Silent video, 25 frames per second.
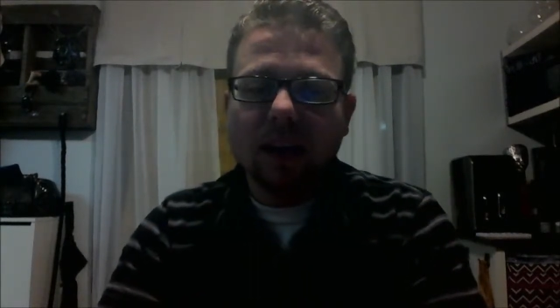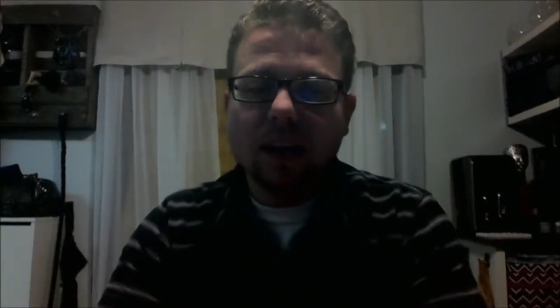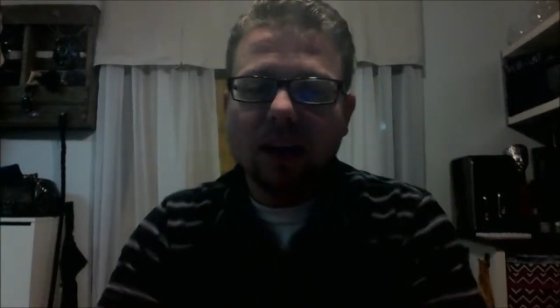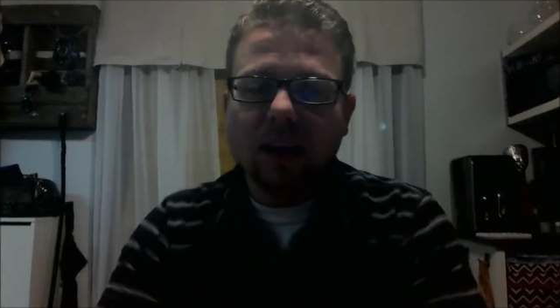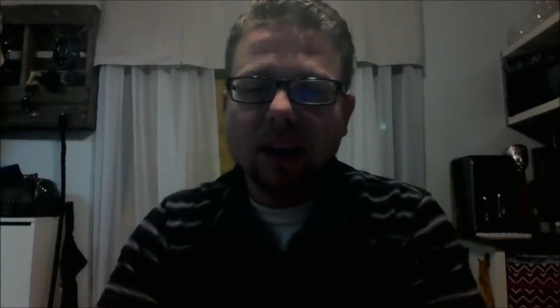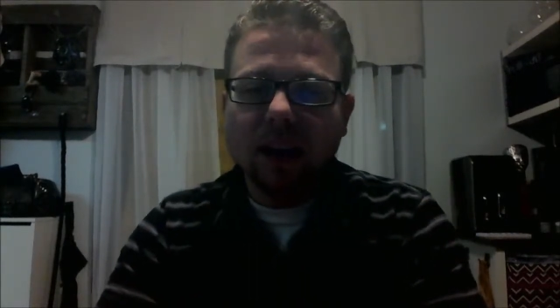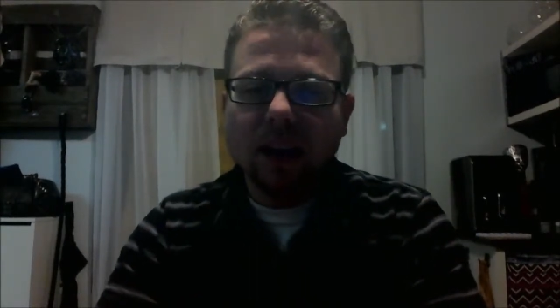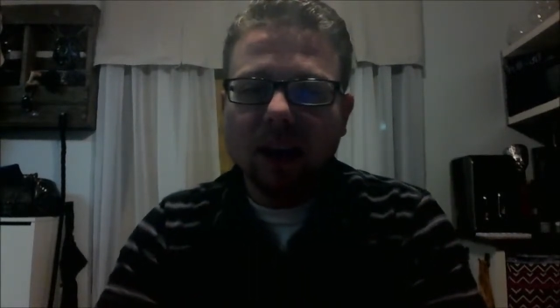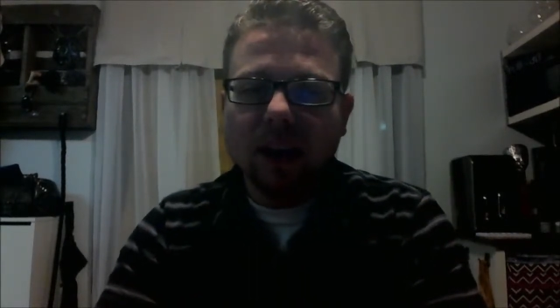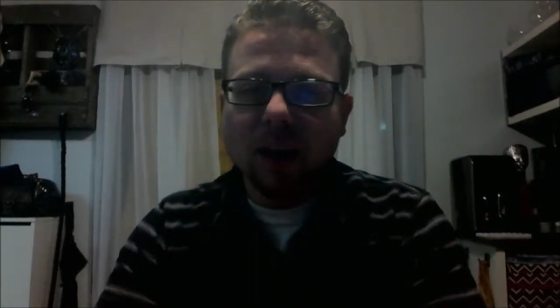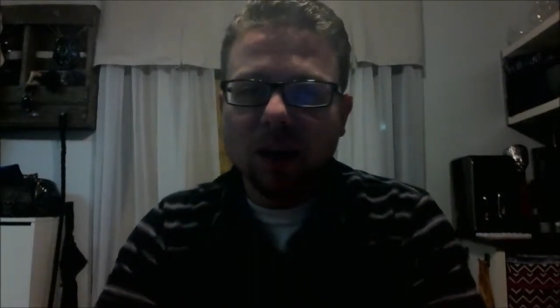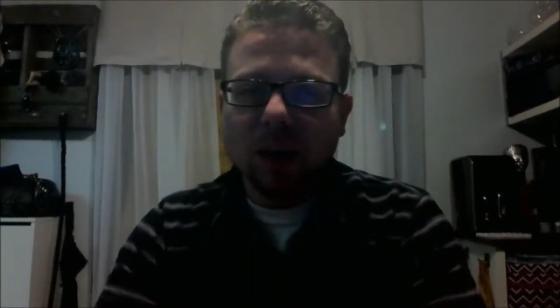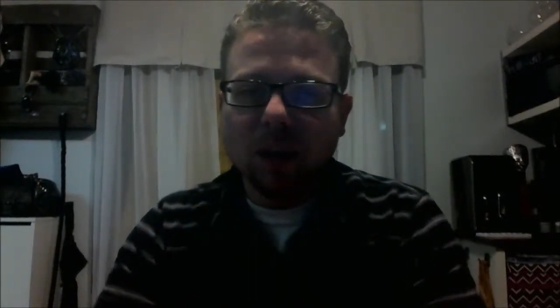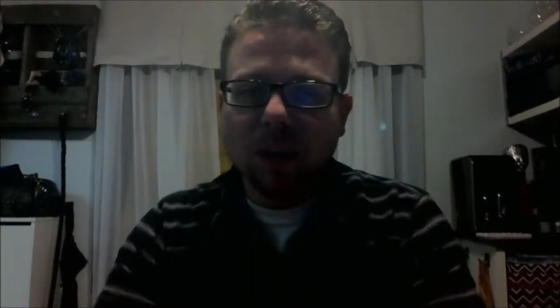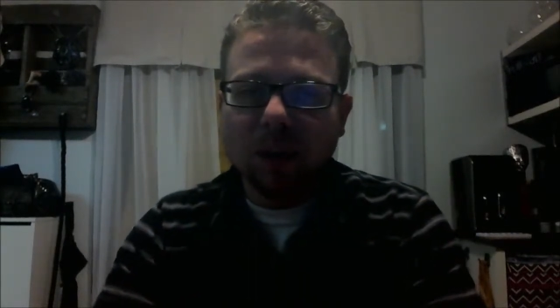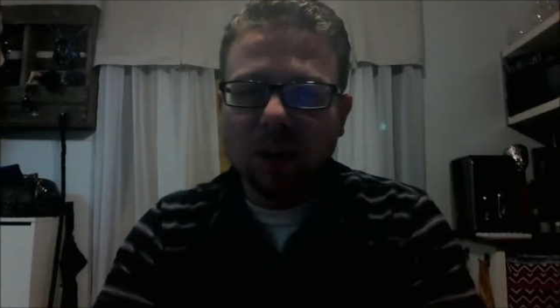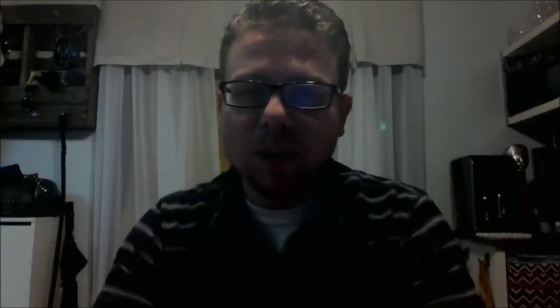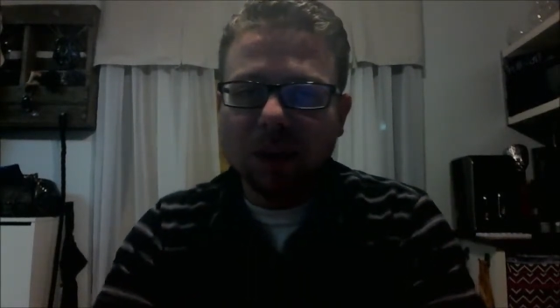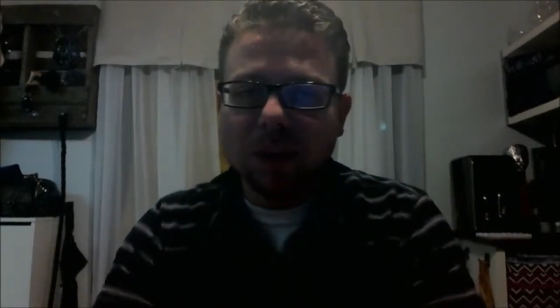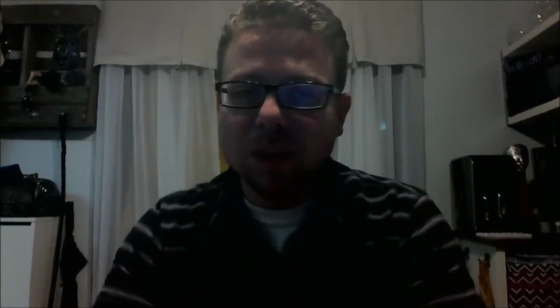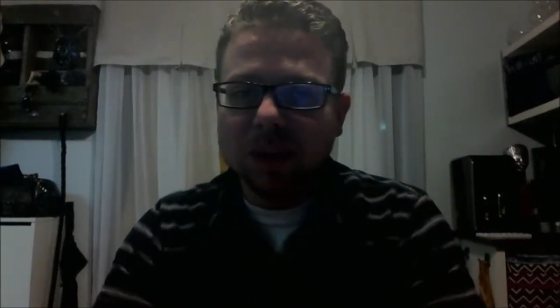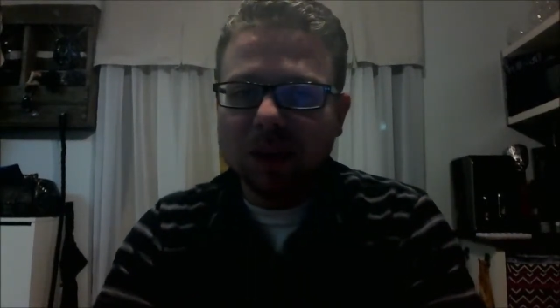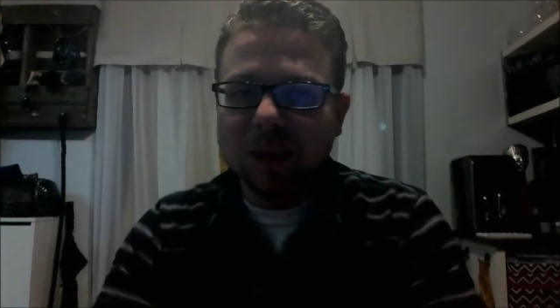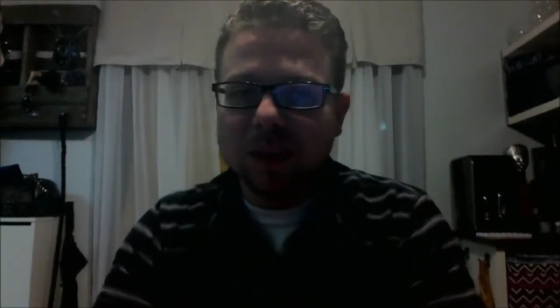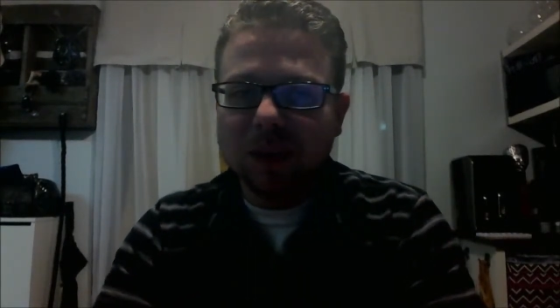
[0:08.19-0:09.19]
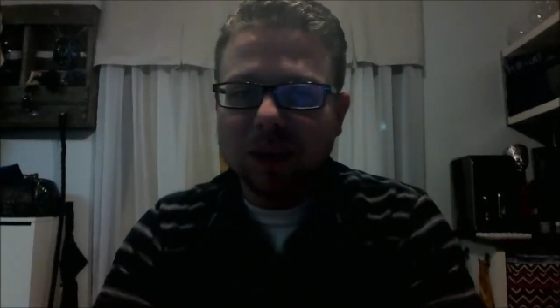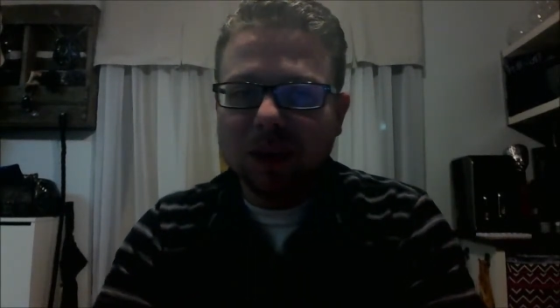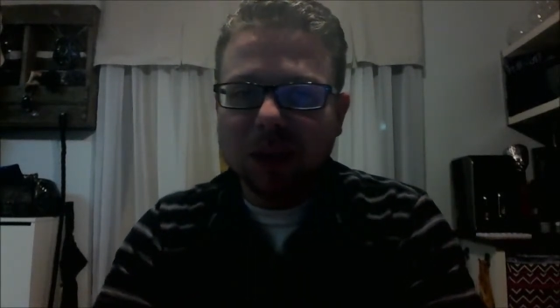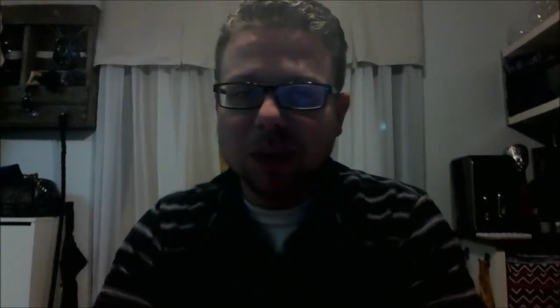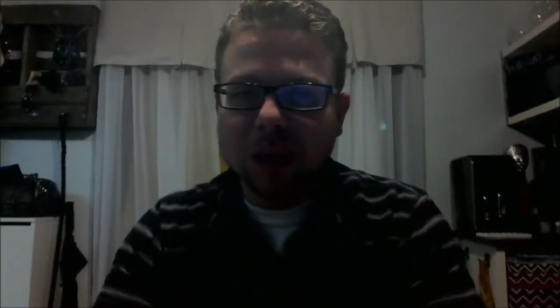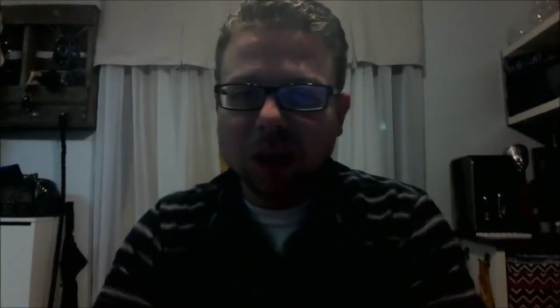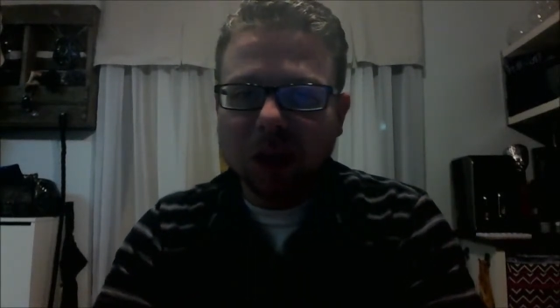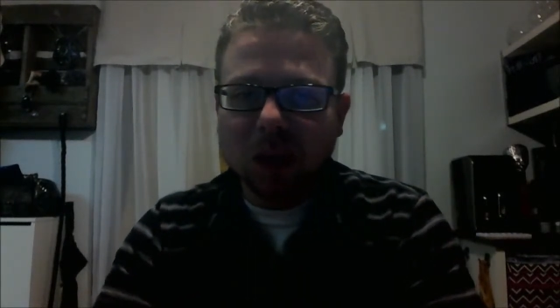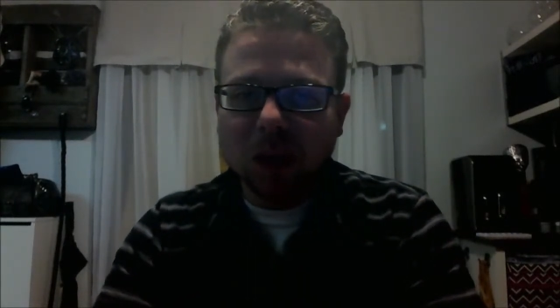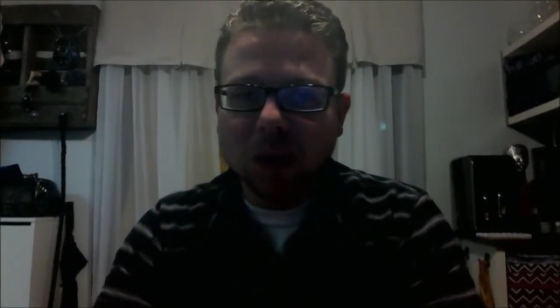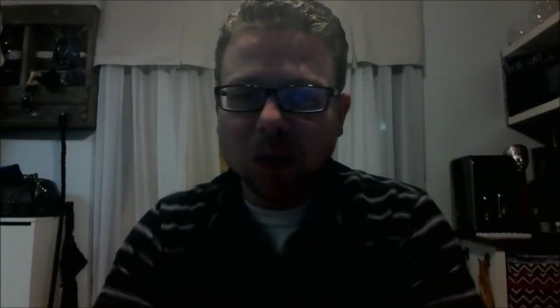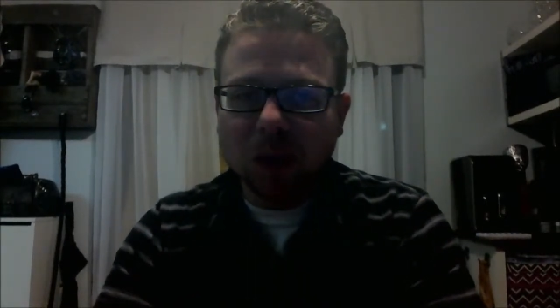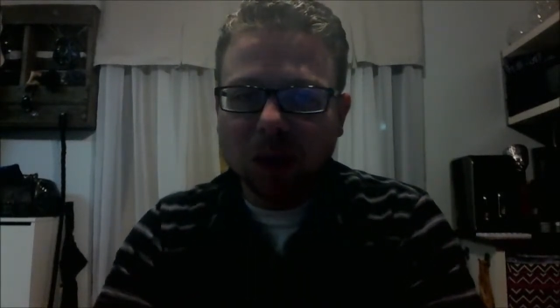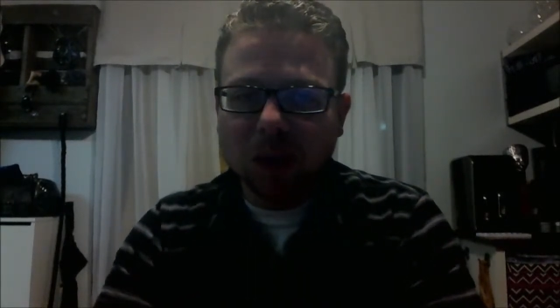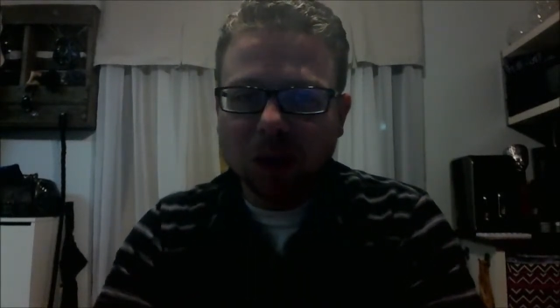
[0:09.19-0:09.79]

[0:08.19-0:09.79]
hair with the long